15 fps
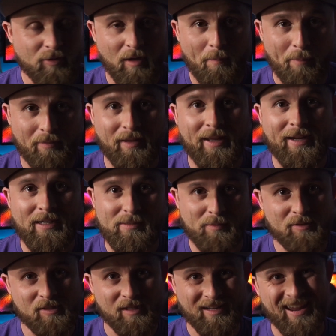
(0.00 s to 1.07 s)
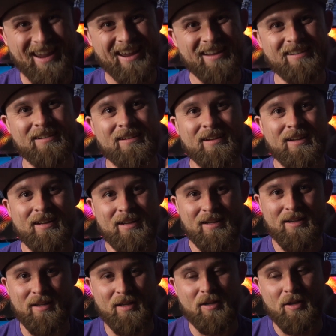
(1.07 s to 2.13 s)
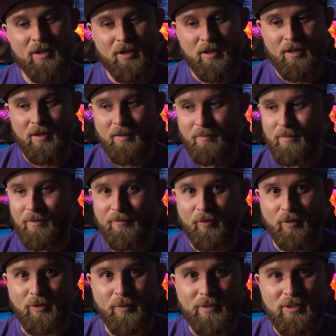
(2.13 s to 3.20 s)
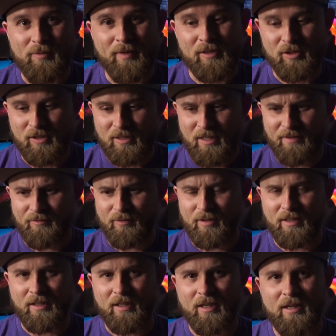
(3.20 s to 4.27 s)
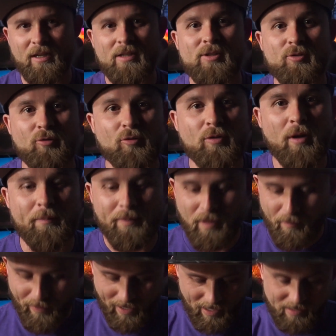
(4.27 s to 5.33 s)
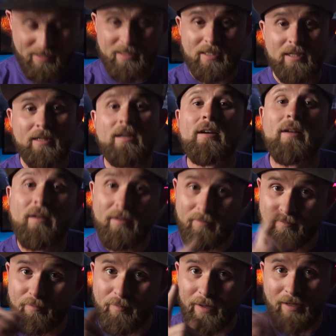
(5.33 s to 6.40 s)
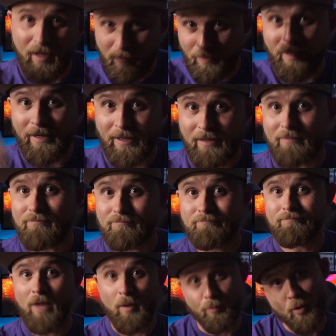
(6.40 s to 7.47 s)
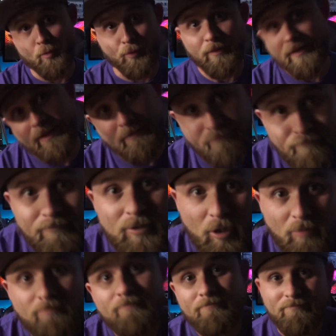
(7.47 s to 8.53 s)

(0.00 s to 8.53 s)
try to plan as much as I can before doing too much, because I've really screwed up in the past by not planning appropriately. So